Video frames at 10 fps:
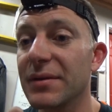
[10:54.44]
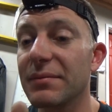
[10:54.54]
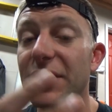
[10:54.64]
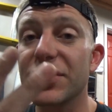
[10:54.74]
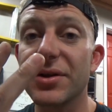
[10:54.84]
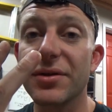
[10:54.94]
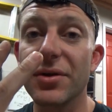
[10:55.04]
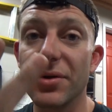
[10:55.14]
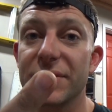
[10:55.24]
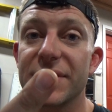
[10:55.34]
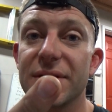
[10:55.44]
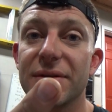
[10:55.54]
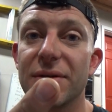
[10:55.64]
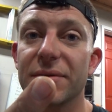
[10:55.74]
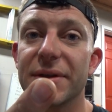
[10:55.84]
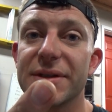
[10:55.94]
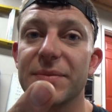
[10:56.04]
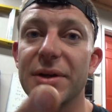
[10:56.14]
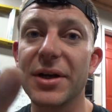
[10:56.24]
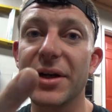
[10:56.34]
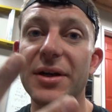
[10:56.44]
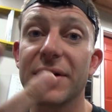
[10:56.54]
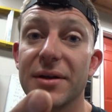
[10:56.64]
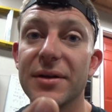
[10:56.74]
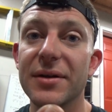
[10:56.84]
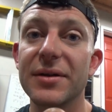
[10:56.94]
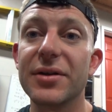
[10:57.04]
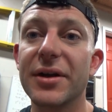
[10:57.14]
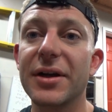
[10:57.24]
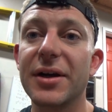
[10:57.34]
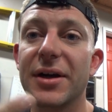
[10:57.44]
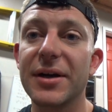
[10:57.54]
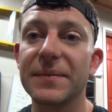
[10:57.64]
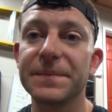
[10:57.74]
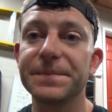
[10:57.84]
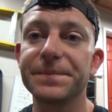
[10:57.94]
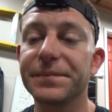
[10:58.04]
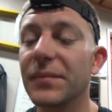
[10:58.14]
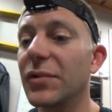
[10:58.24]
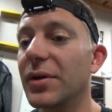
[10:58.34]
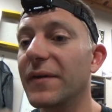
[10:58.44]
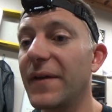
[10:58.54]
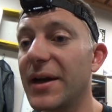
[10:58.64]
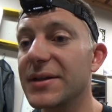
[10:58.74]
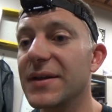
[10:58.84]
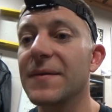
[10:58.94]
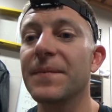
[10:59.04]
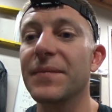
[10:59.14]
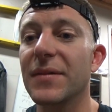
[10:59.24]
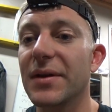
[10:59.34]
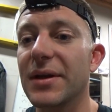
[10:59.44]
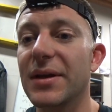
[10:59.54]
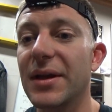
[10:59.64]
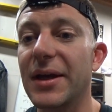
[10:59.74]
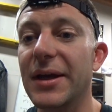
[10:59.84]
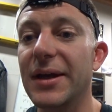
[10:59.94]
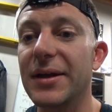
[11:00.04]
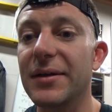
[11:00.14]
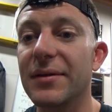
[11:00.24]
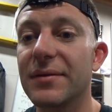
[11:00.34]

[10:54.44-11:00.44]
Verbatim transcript: Make sure those don't disappear during our you know, event. And then,